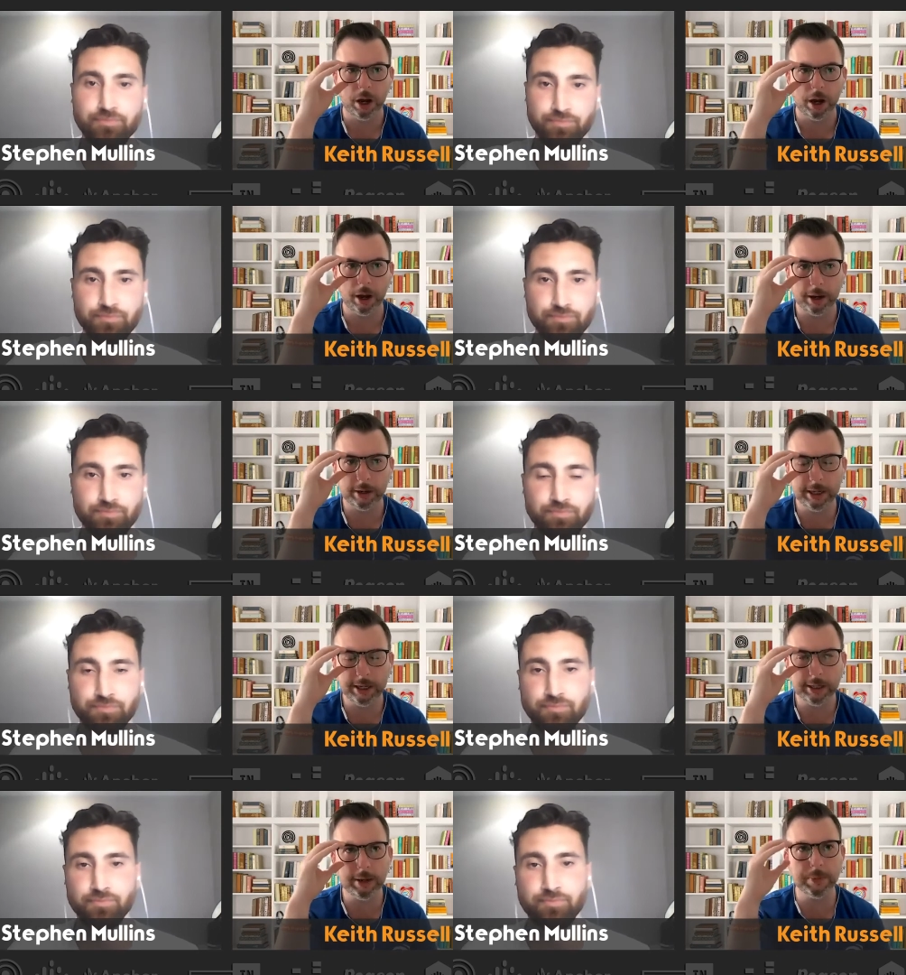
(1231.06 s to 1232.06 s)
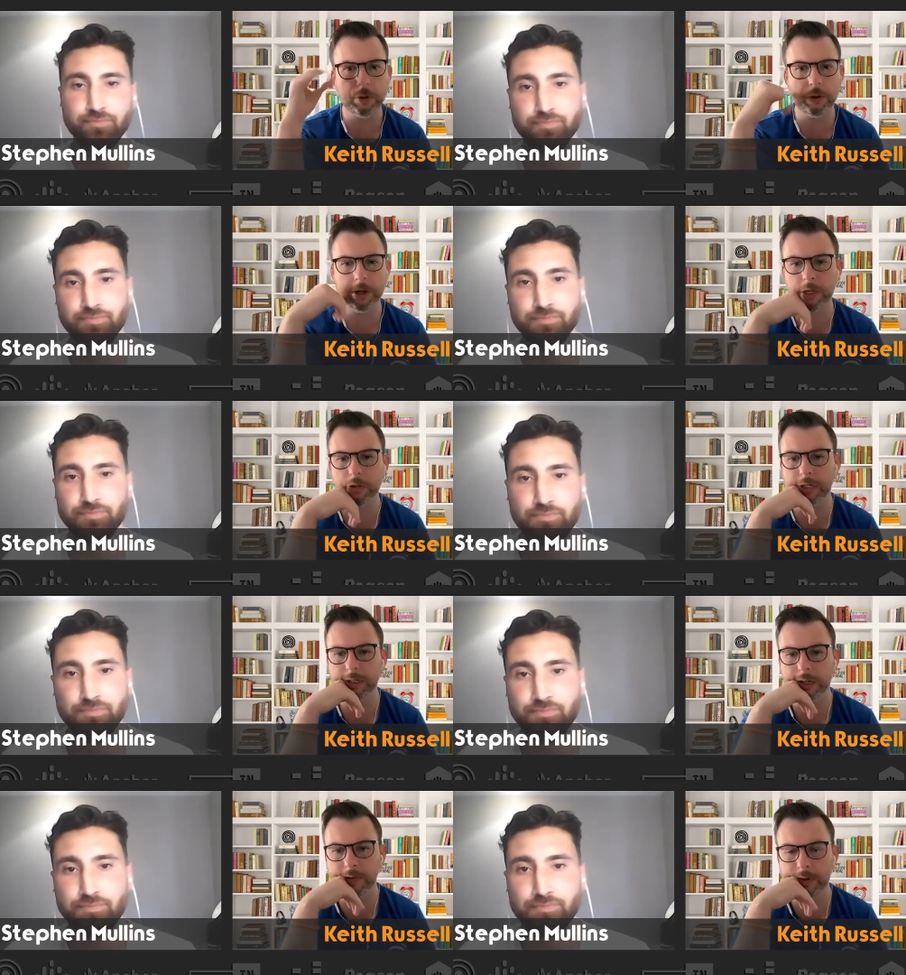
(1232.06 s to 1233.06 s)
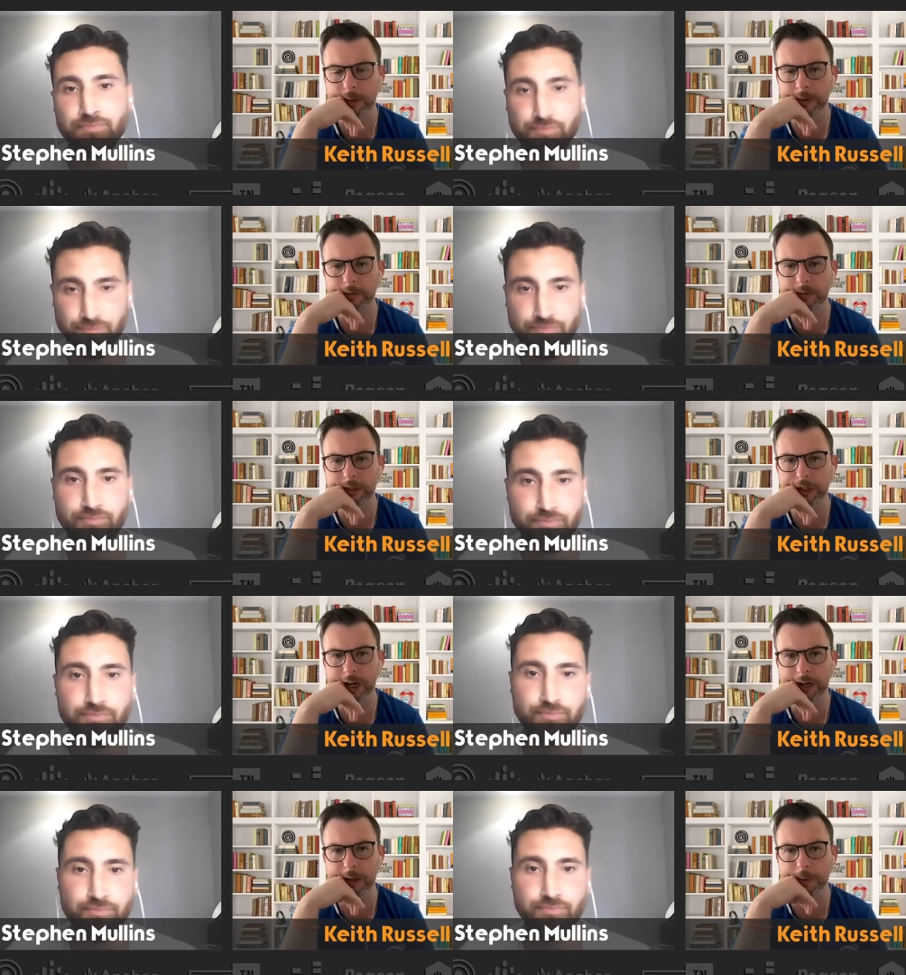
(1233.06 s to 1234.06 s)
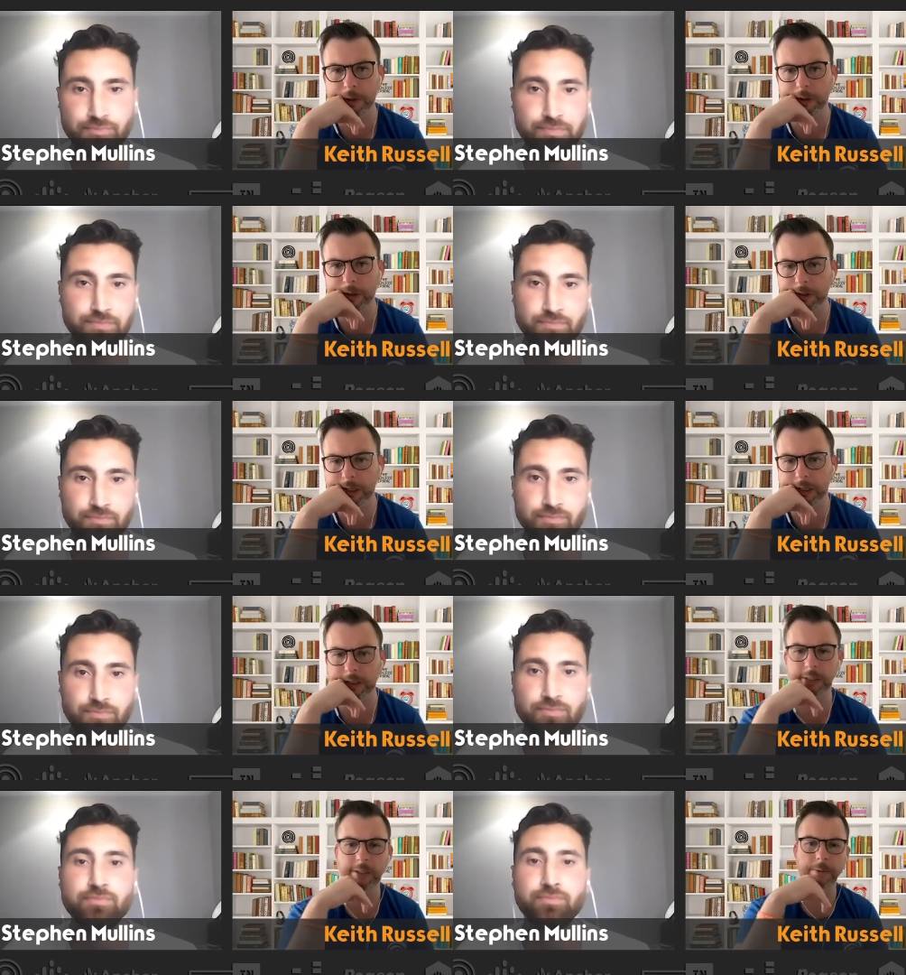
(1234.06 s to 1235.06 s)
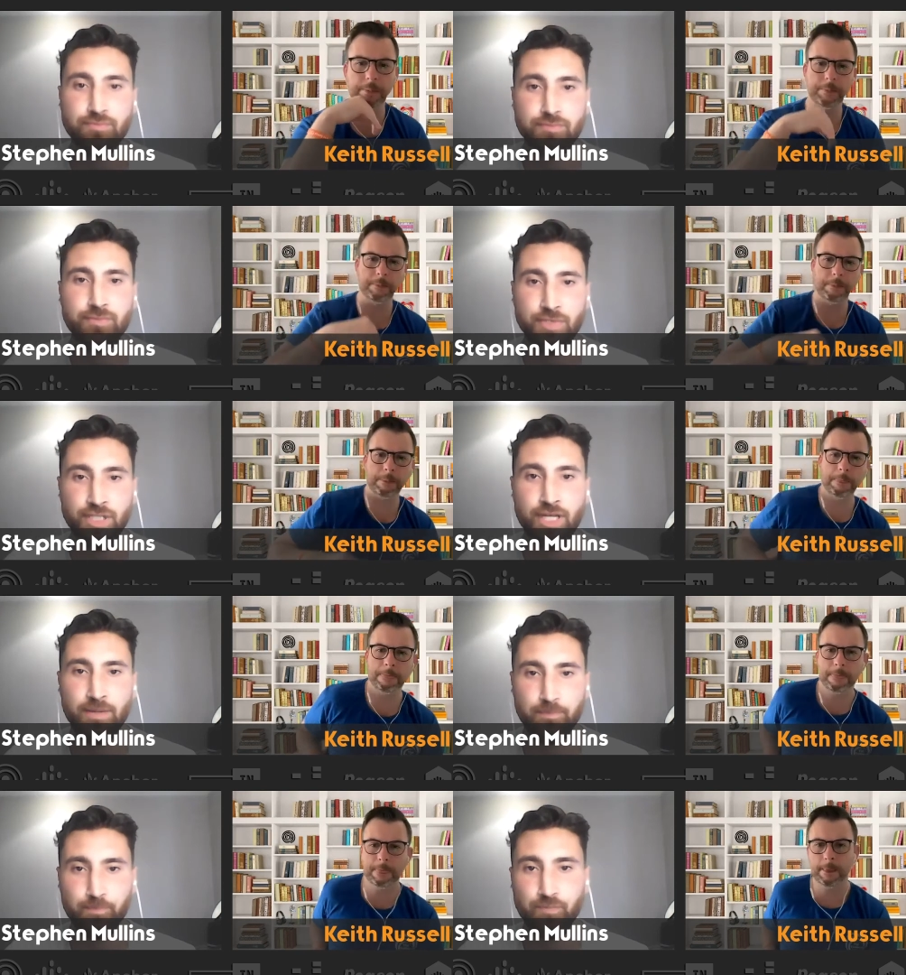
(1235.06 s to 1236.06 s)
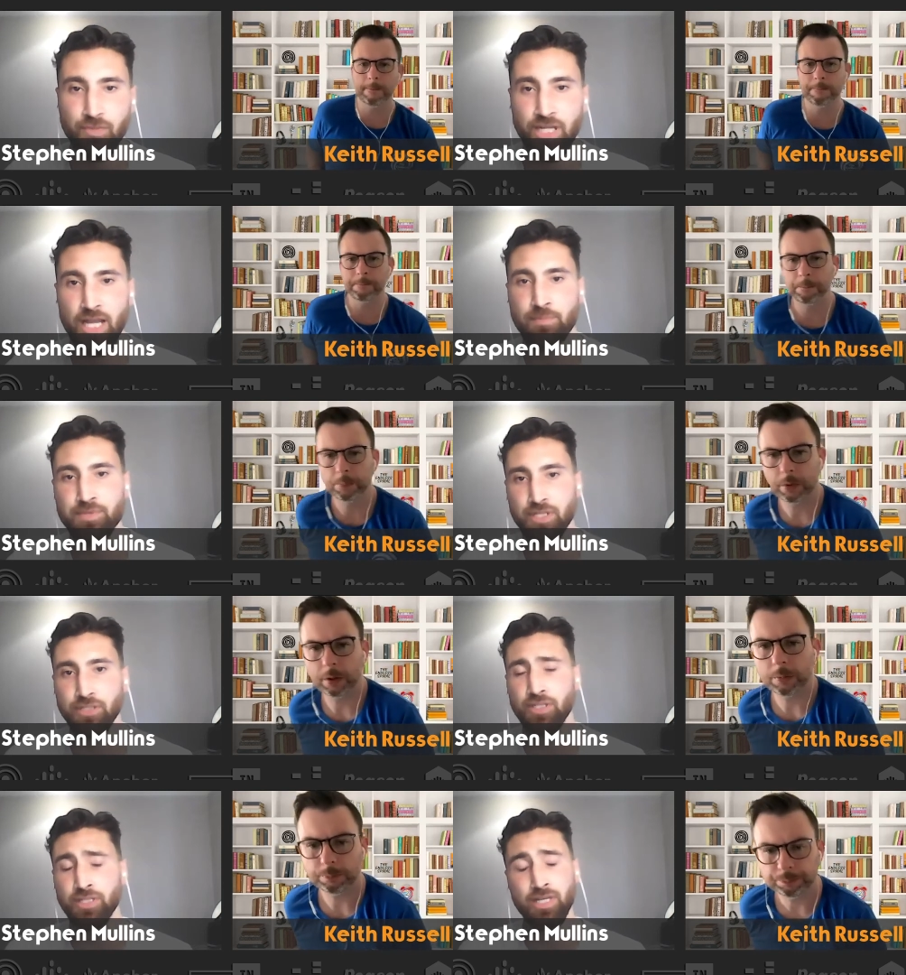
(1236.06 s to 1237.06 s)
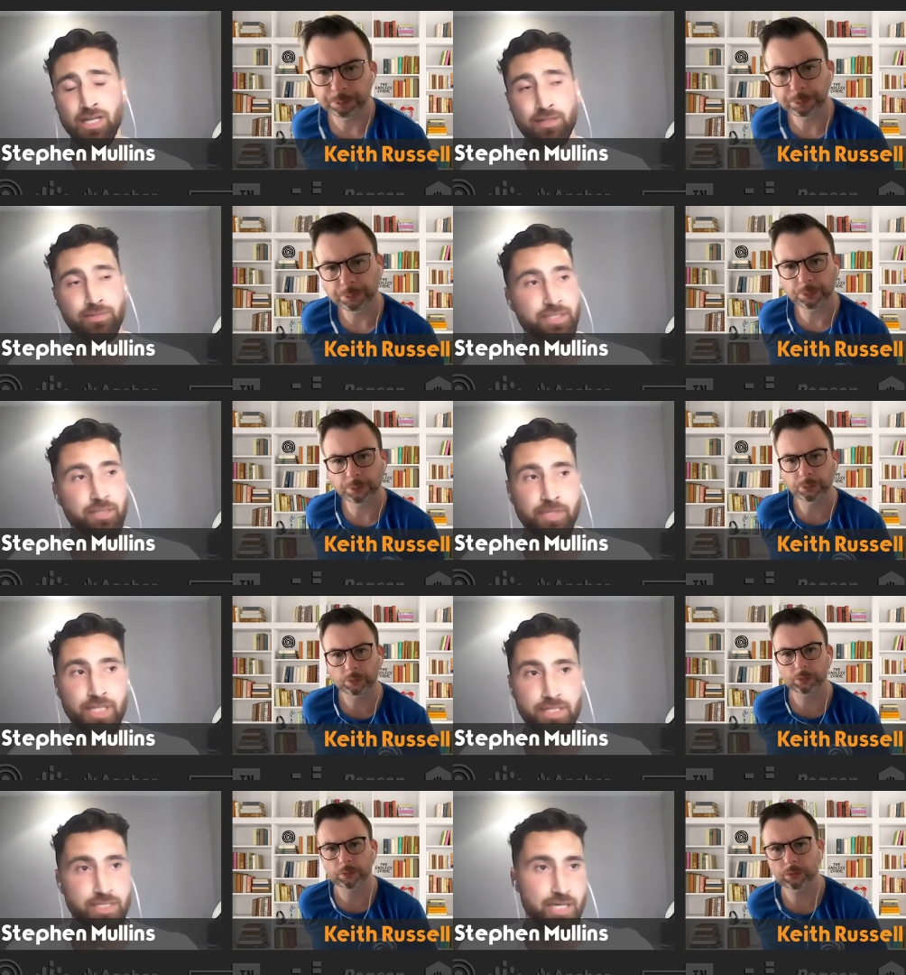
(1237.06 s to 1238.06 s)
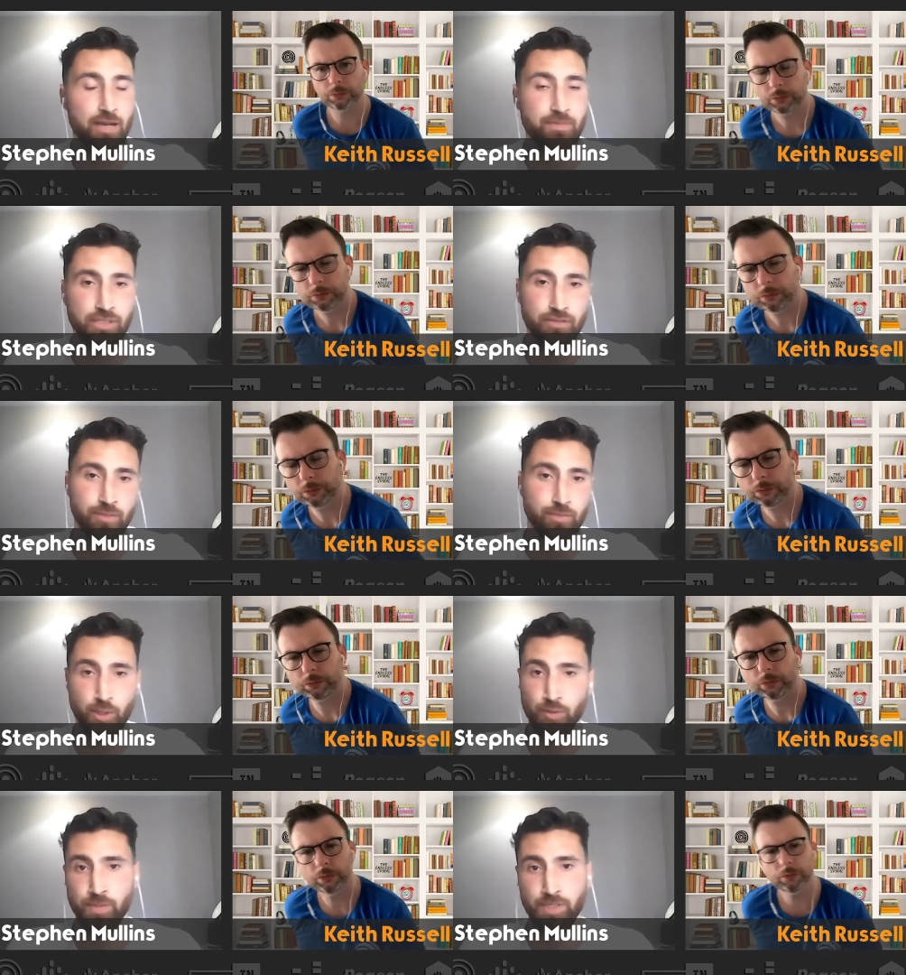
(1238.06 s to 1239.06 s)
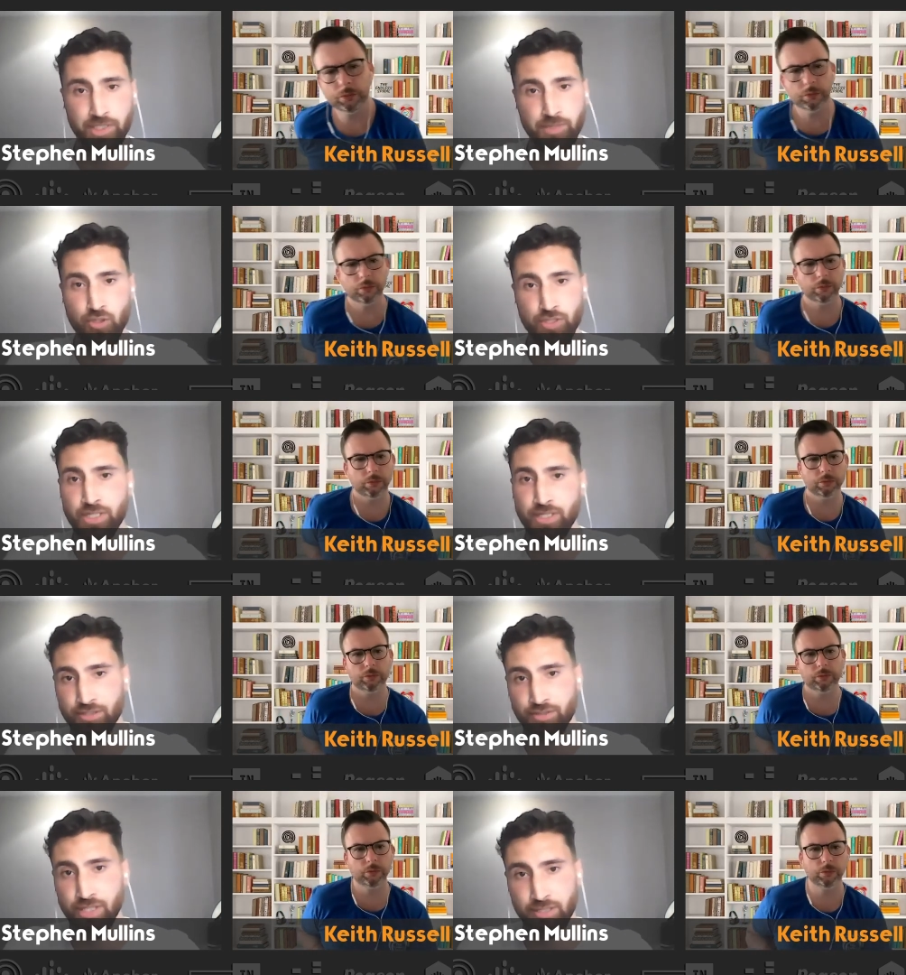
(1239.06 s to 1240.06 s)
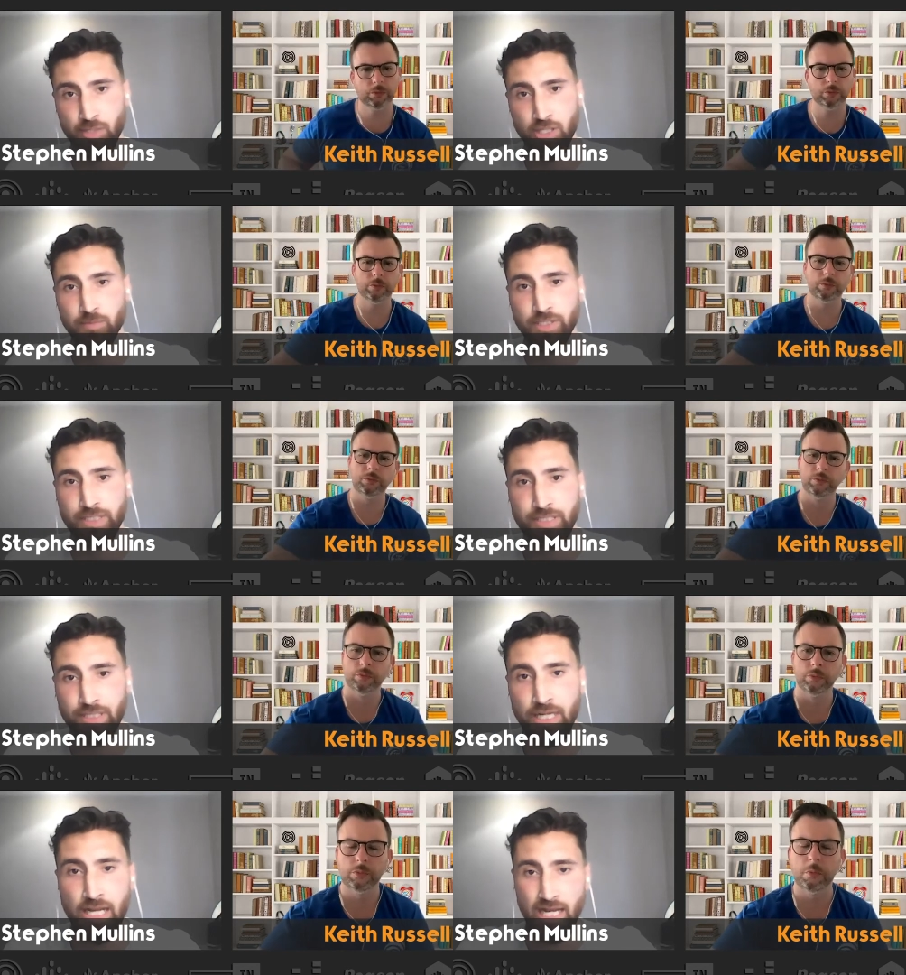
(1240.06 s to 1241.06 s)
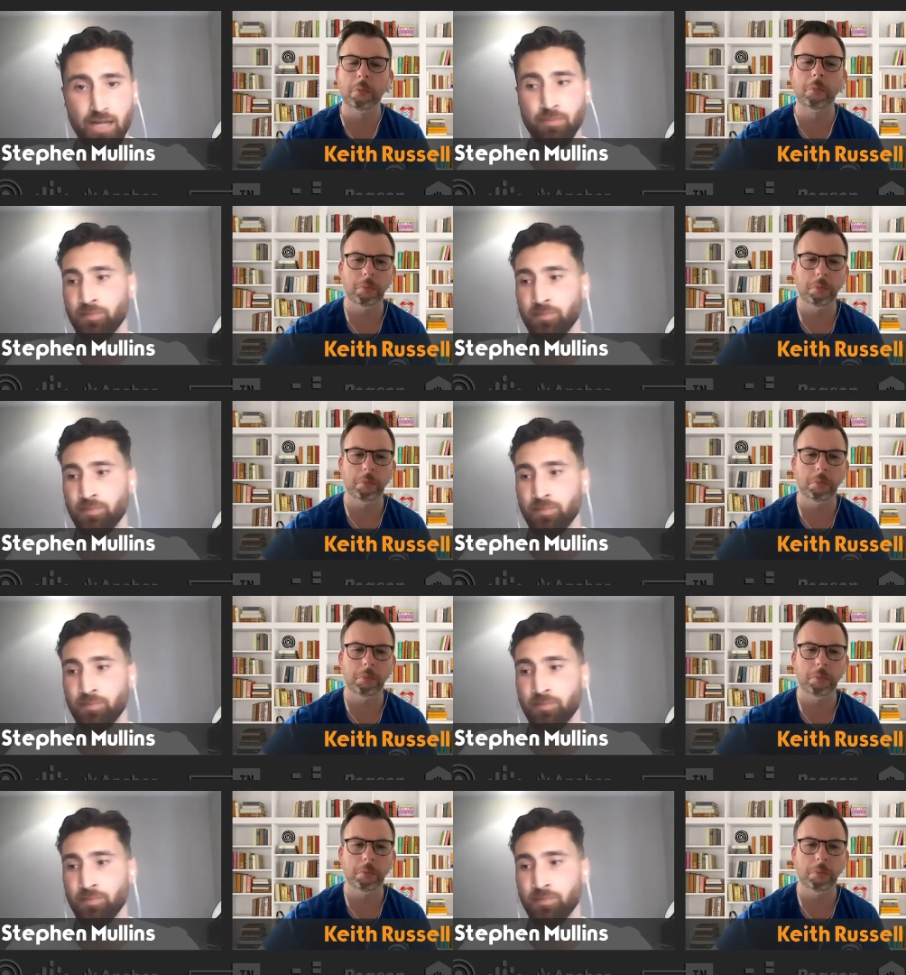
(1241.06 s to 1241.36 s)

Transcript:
Speaker 1: I think that'd be quite interesting to have a little bit of chat about those things.
Speaker 2: Yeah, yeah, absolutely. Uh, CBD is absolutely booming in the sports industry at the moment. Um,